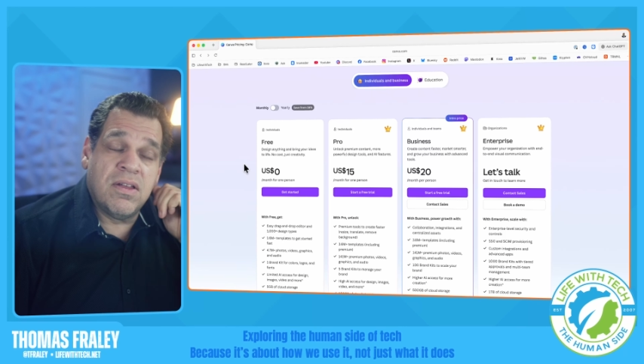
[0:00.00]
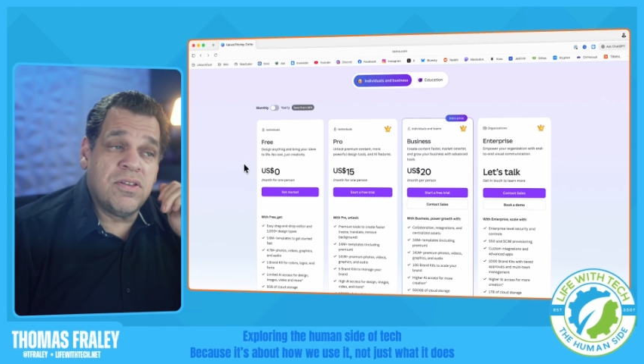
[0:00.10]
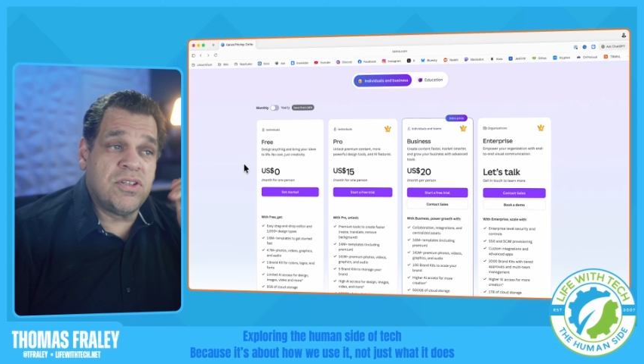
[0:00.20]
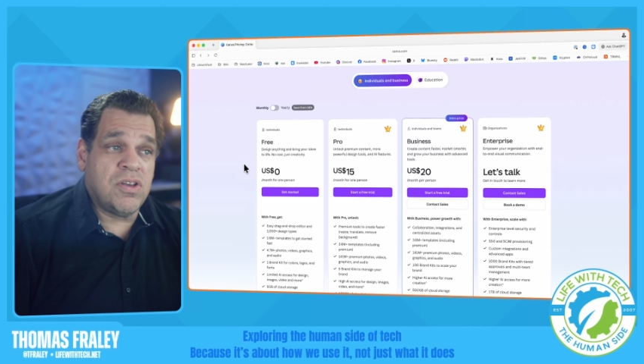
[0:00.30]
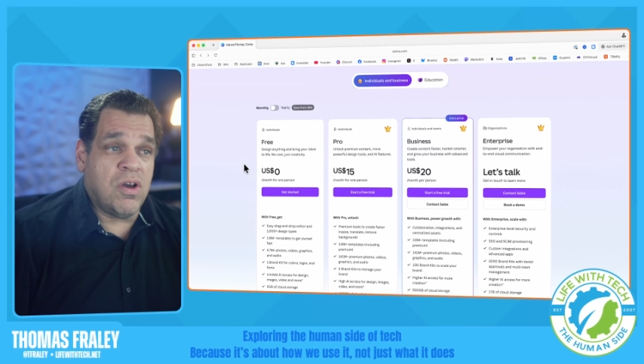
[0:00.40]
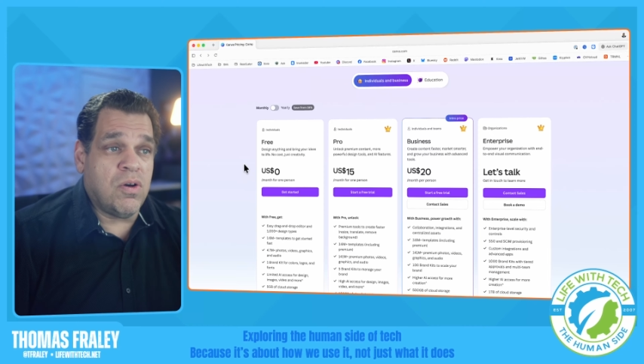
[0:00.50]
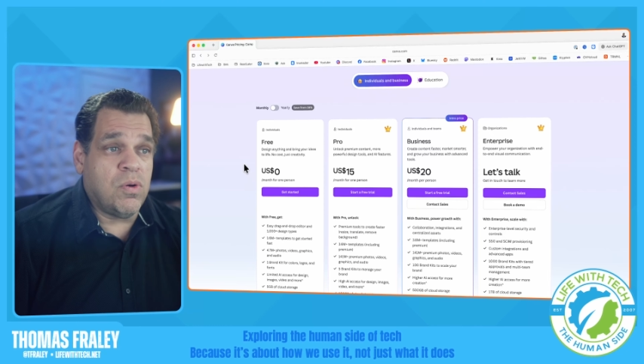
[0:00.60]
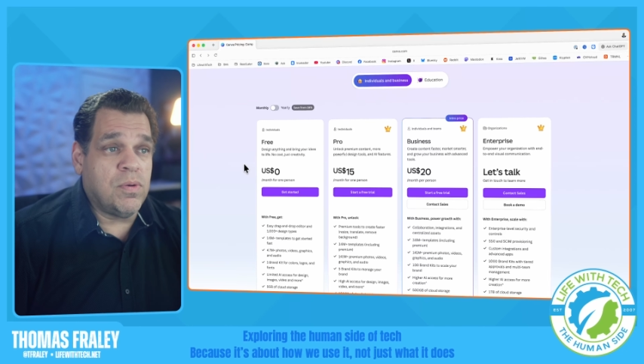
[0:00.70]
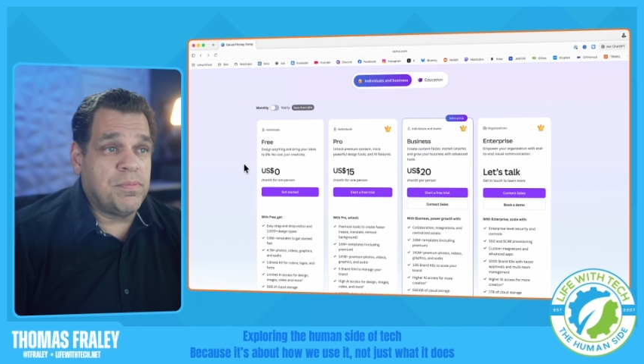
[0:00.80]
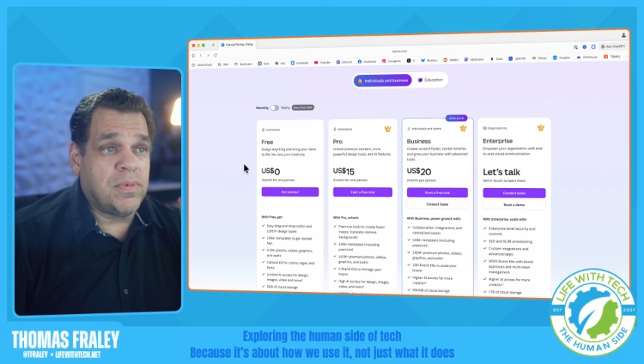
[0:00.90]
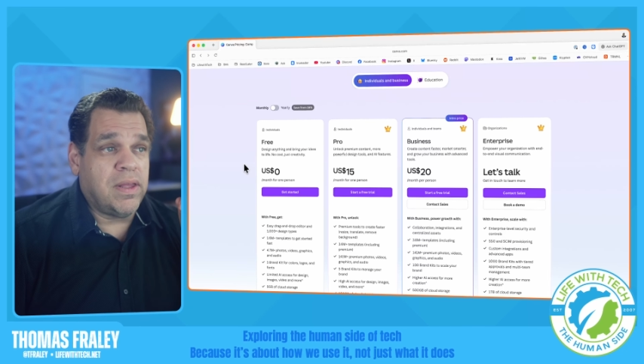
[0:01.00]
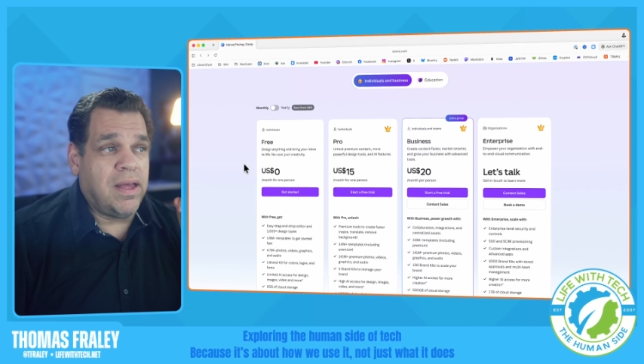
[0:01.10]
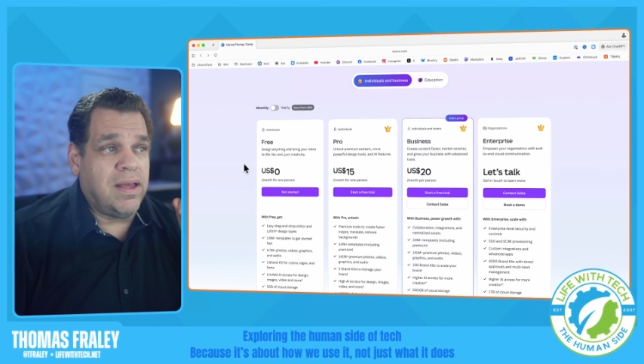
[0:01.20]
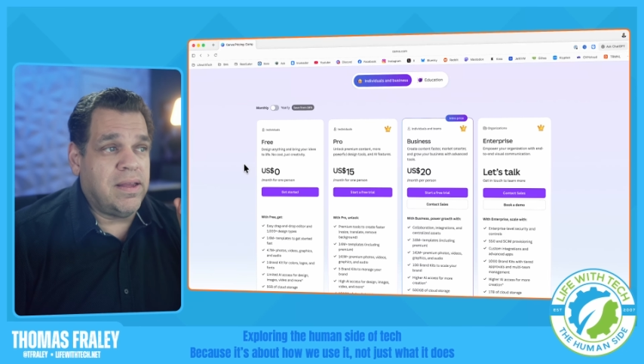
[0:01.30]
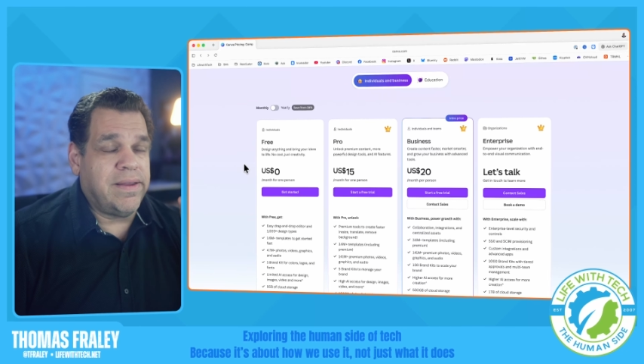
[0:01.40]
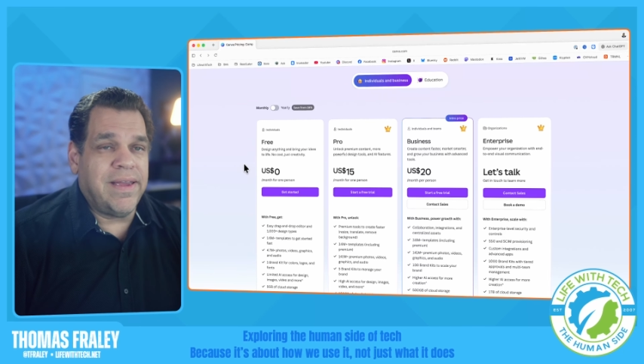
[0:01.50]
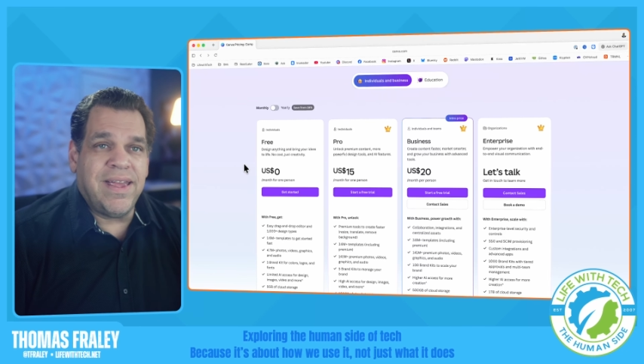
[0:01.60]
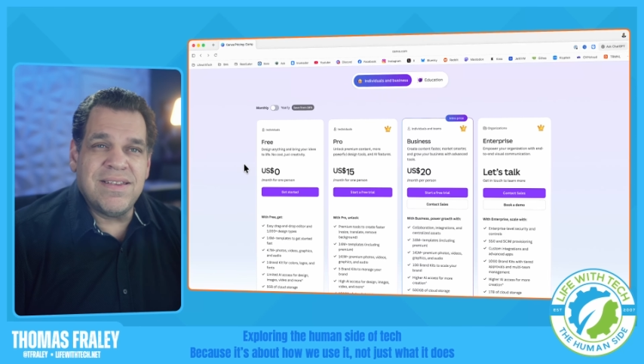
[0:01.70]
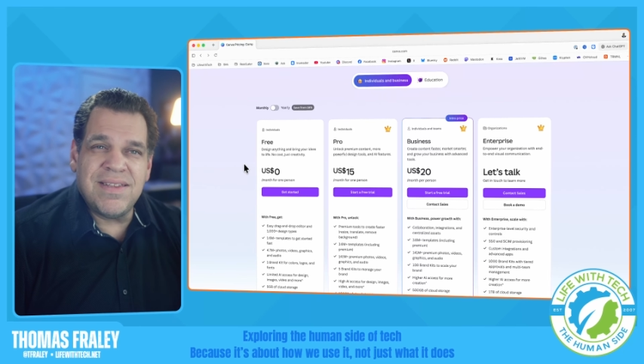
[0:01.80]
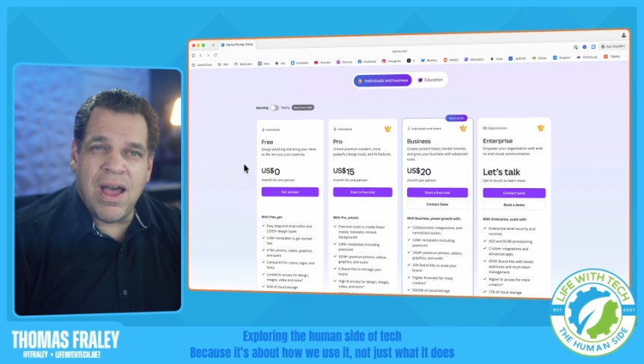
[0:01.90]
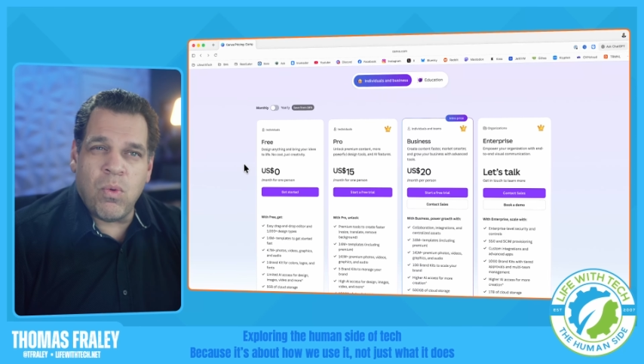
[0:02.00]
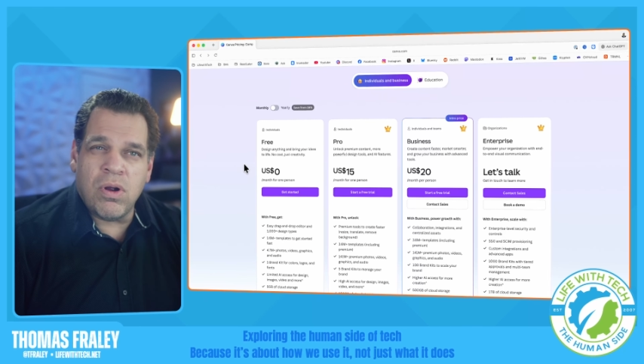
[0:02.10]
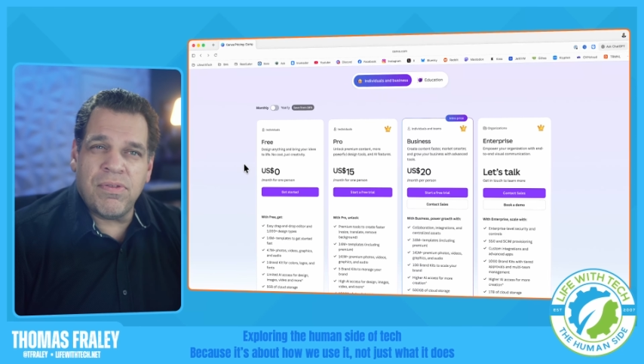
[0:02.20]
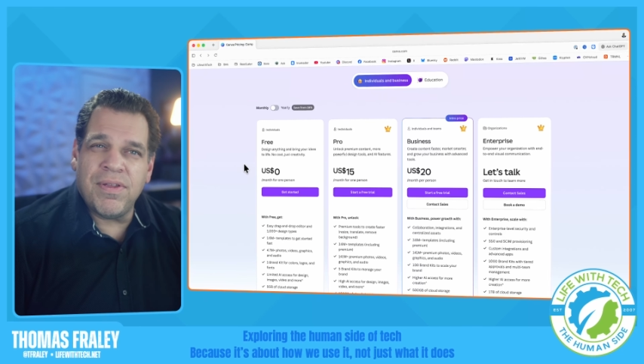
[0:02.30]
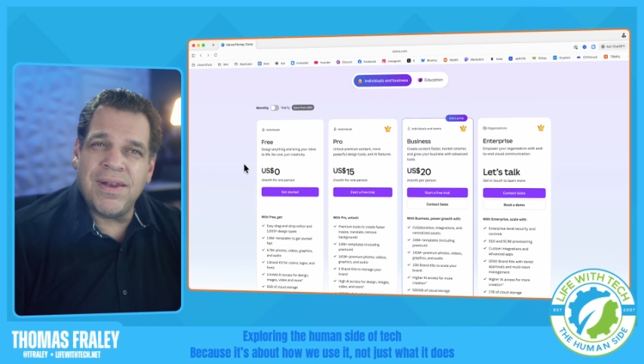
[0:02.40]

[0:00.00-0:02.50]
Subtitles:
So is that worth it?